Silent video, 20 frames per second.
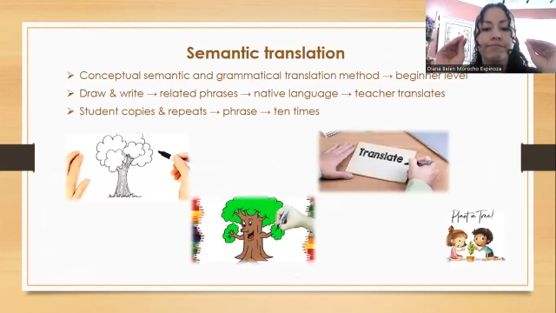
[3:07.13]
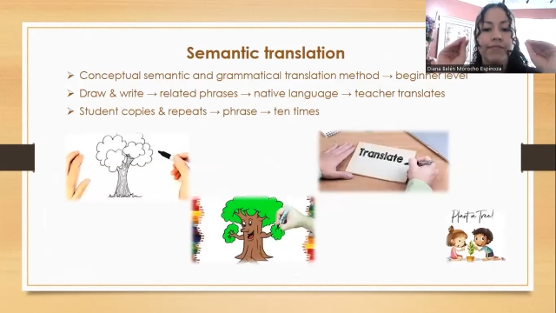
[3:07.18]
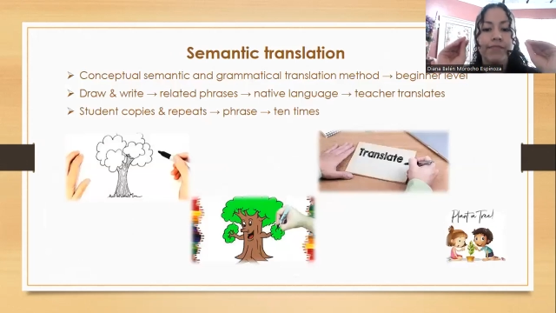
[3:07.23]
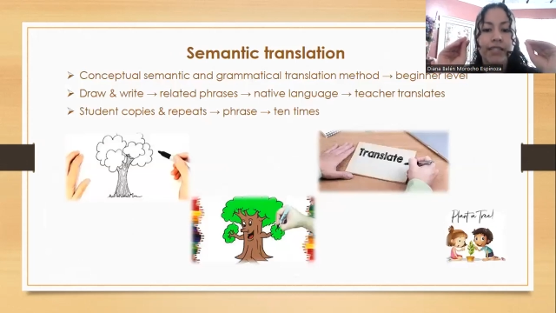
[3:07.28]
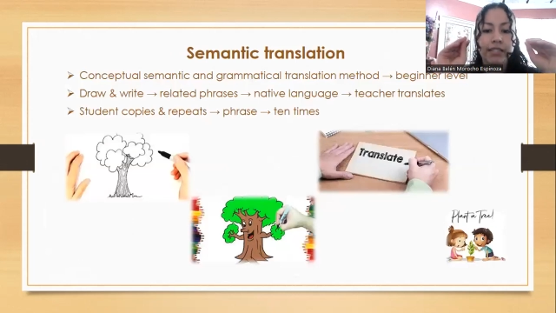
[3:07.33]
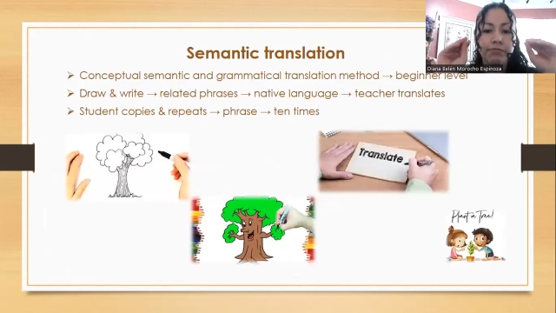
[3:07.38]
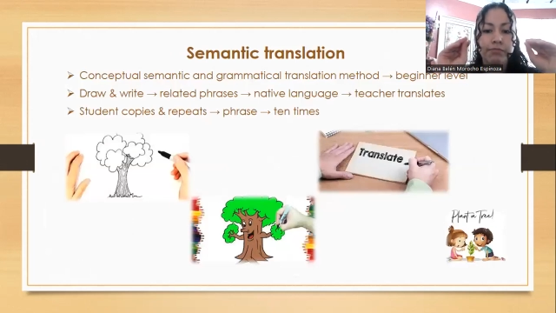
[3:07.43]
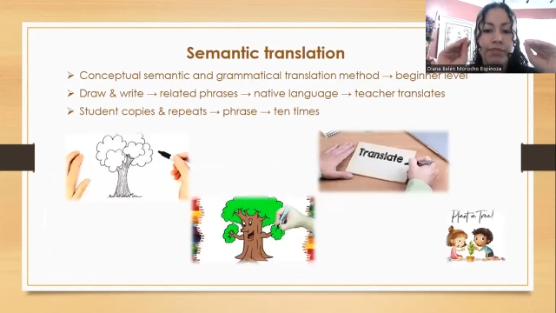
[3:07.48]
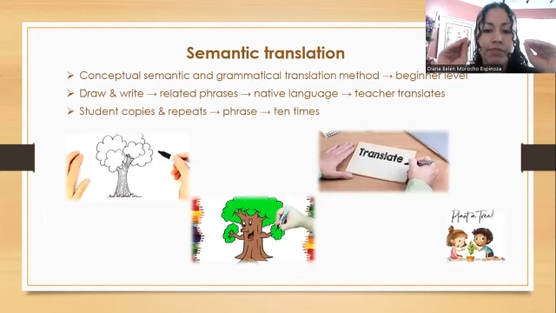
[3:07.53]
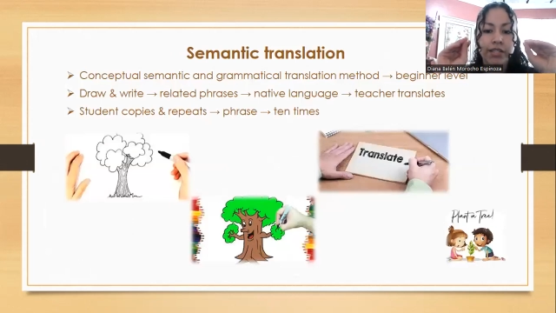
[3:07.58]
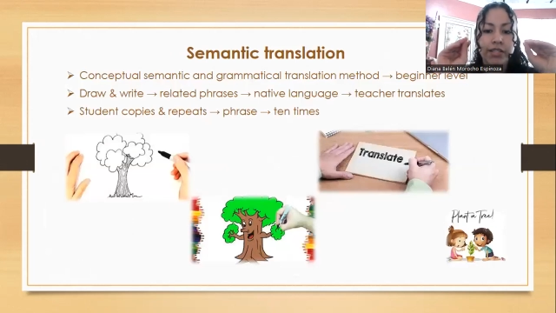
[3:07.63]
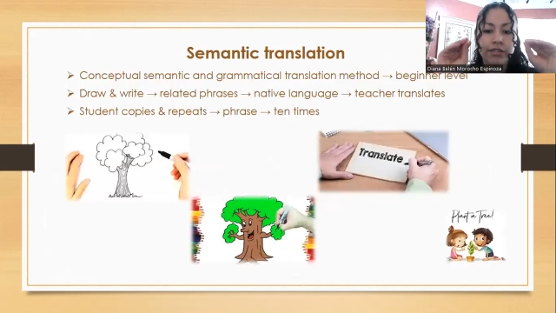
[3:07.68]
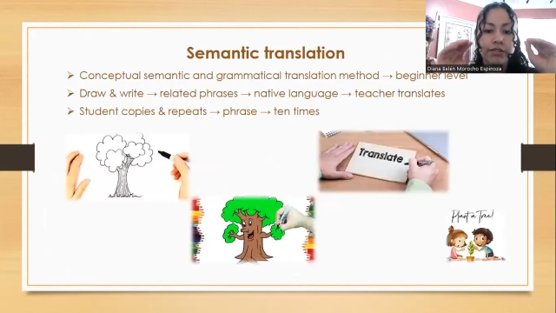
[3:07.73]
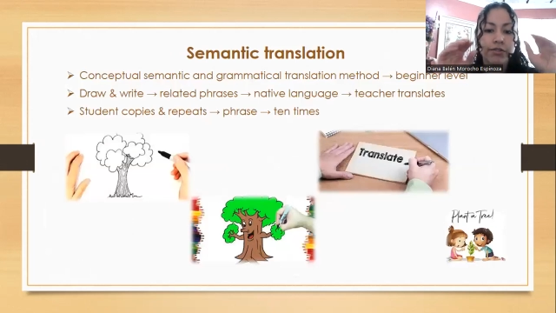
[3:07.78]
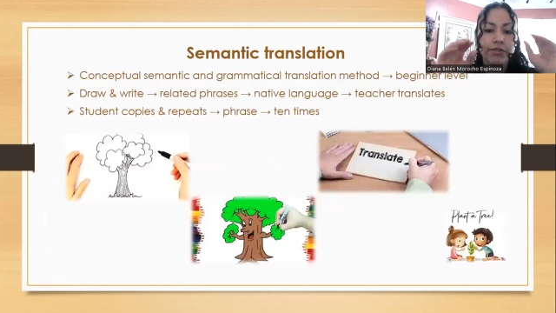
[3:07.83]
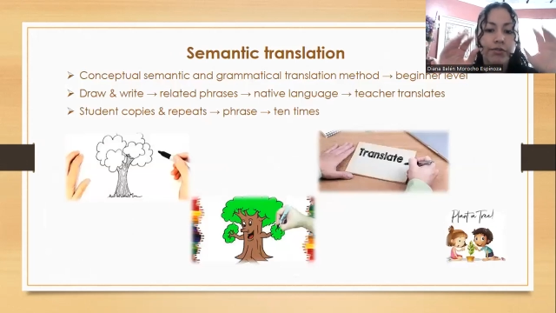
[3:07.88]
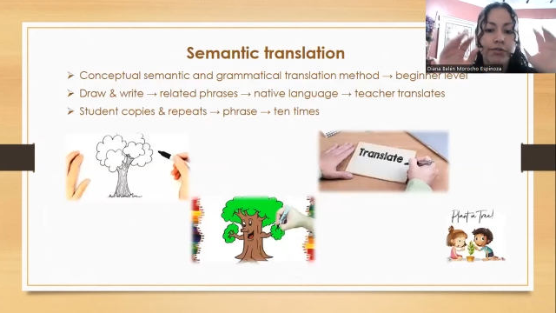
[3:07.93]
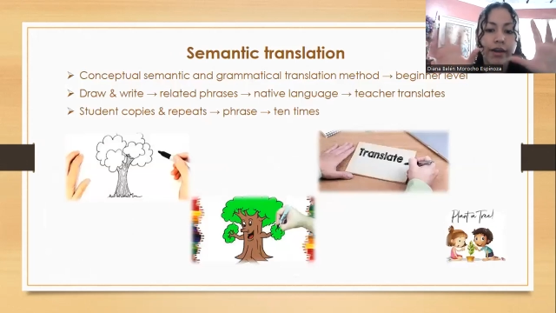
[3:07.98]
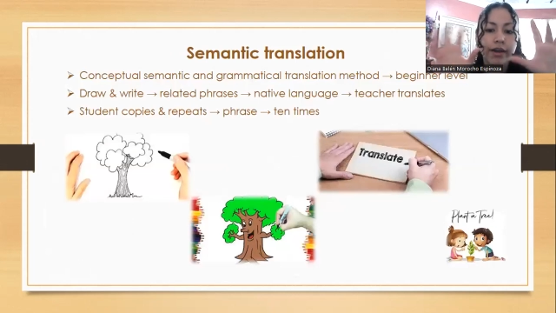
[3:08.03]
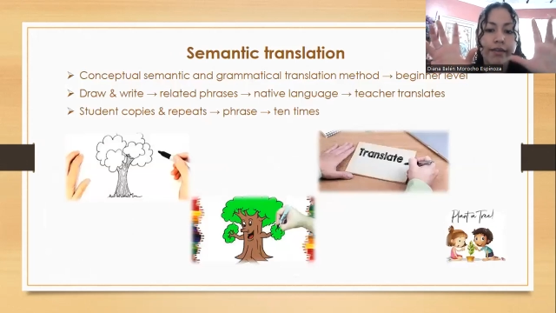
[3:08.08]
This
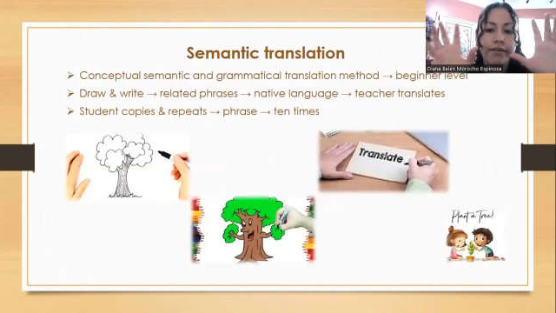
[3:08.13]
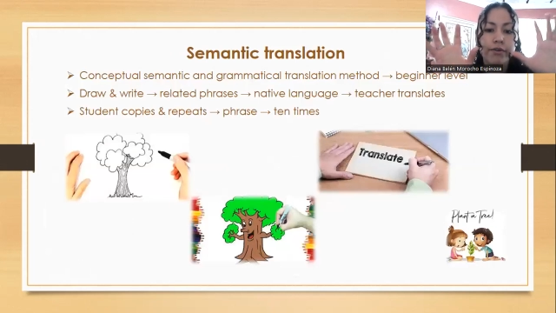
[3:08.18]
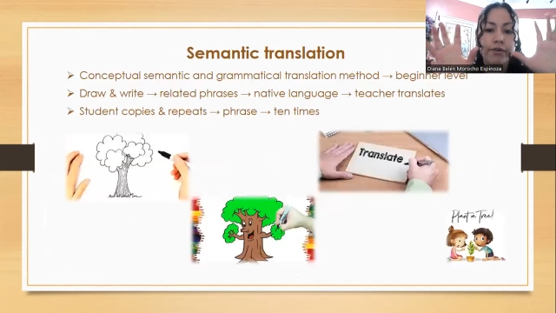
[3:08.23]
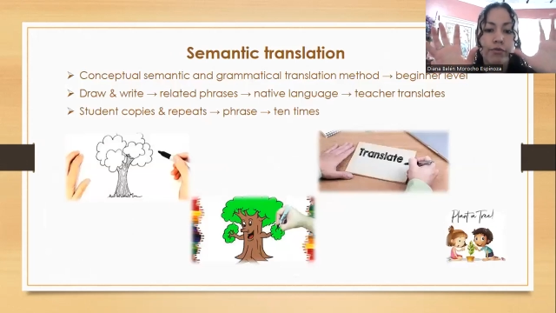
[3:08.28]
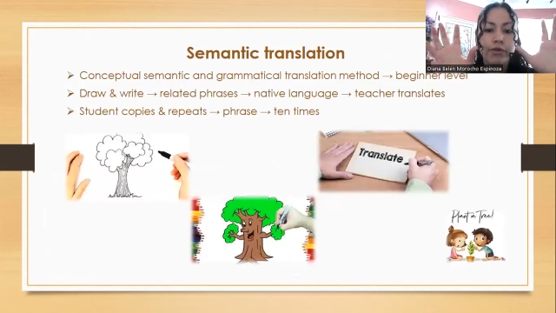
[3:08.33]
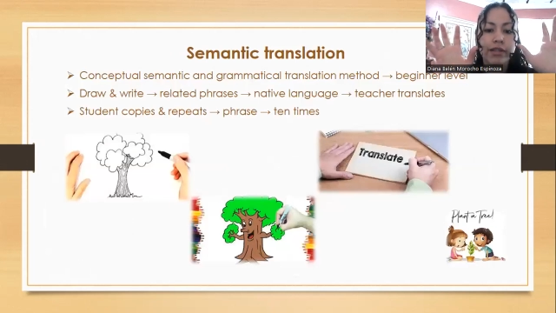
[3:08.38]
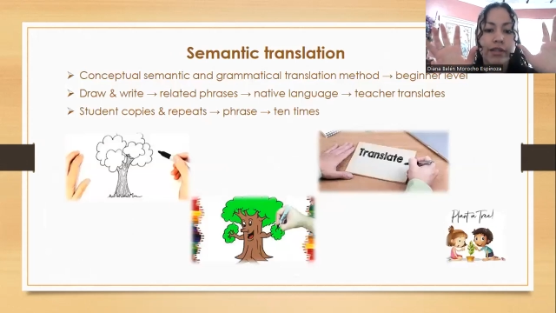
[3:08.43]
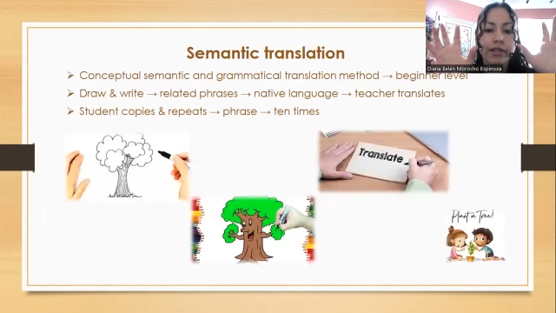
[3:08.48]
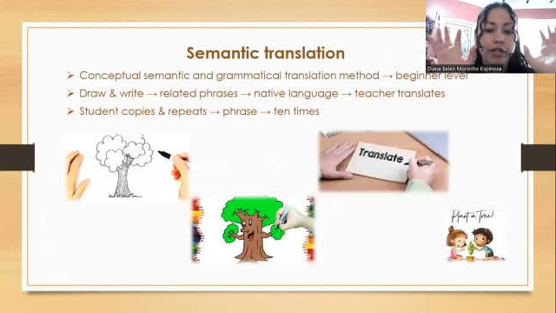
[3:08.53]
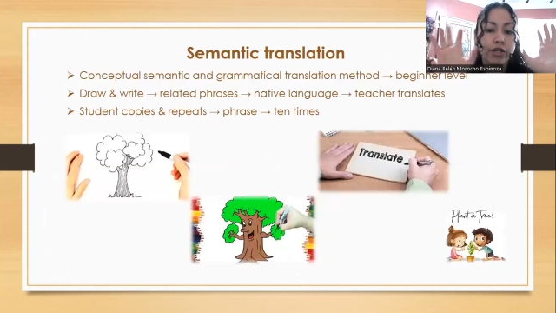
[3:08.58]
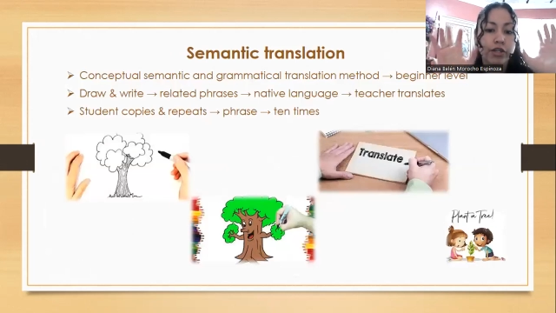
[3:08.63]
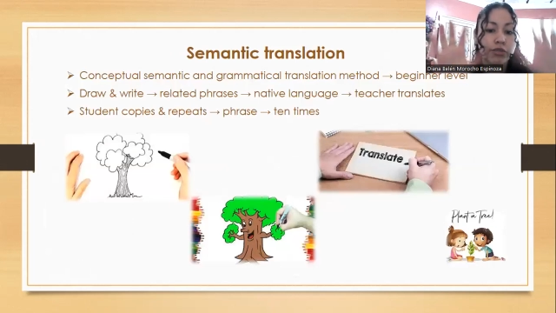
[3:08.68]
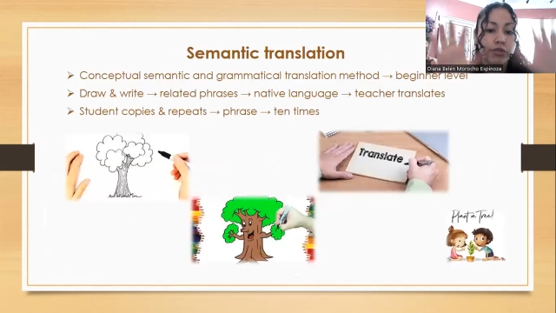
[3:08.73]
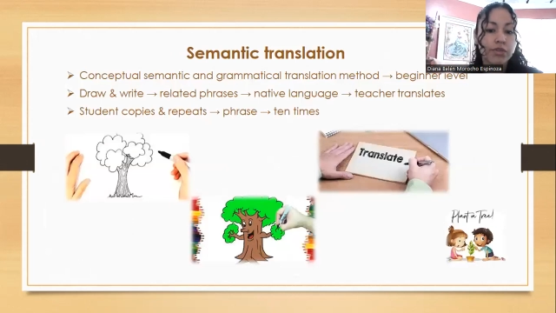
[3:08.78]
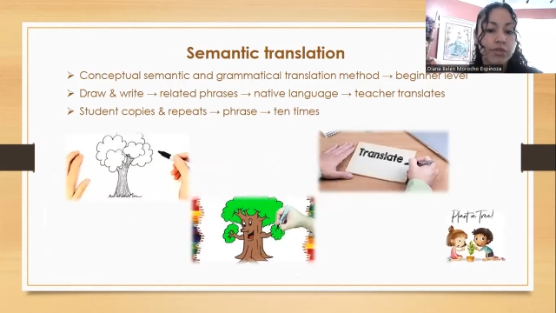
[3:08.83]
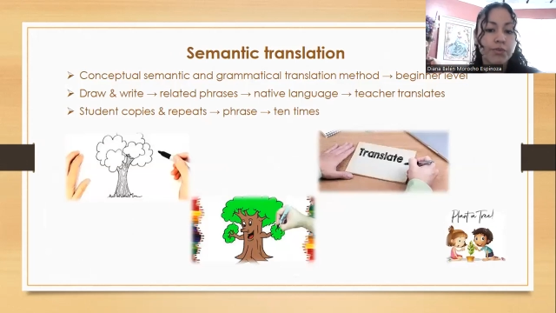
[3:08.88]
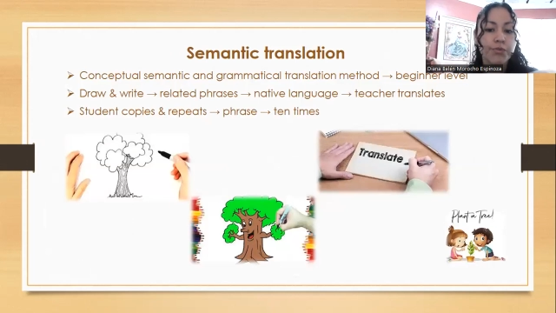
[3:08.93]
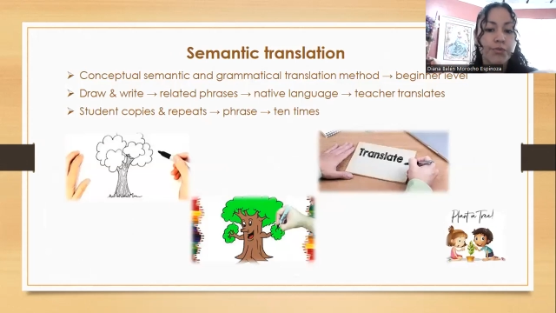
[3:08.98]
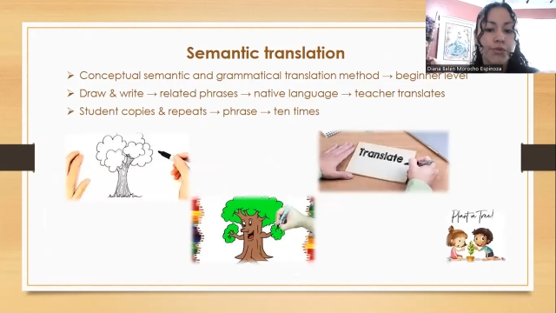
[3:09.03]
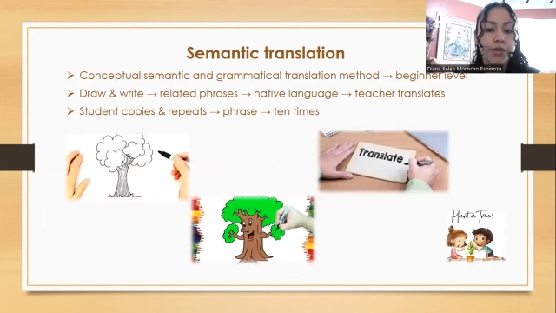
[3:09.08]
method, together with the
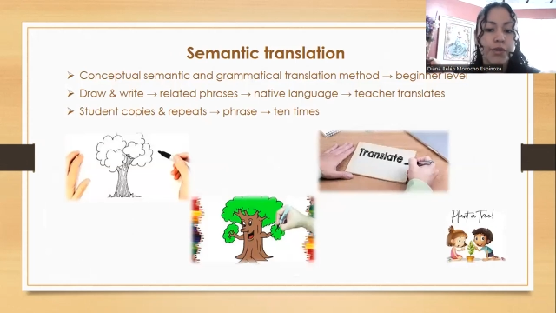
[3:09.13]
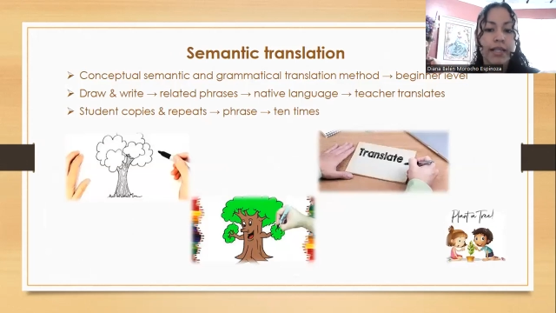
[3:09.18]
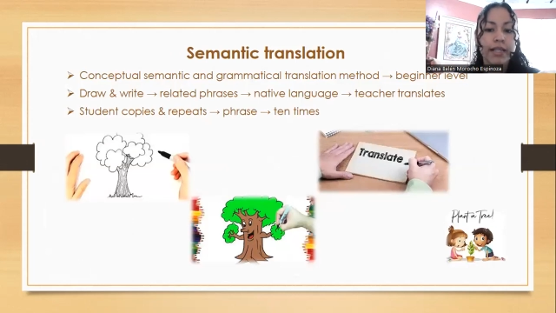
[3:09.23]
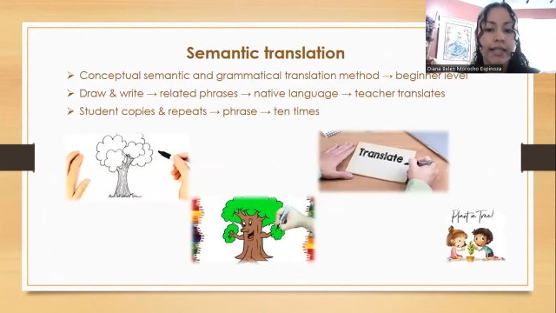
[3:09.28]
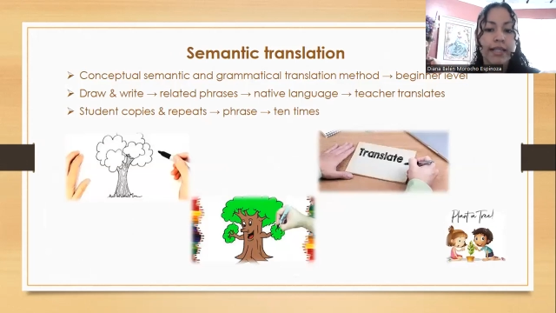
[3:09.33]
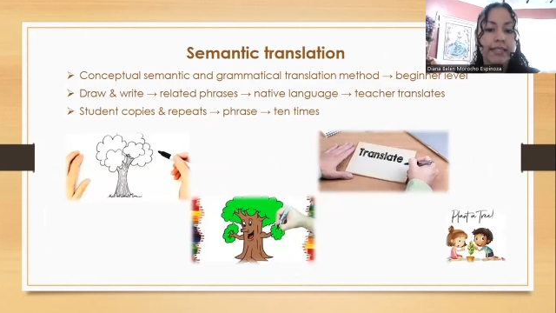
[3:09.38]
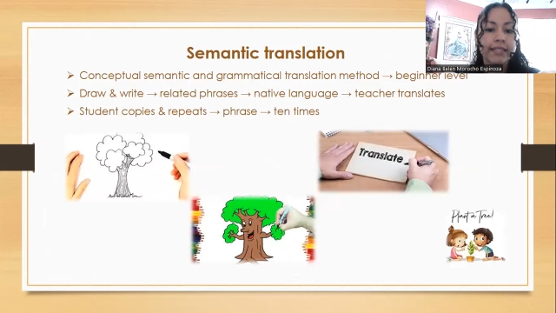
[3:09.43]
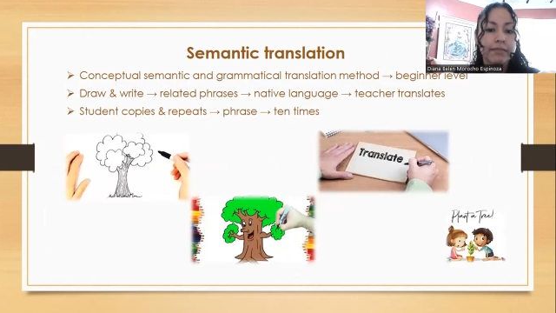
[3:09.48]
conceptual,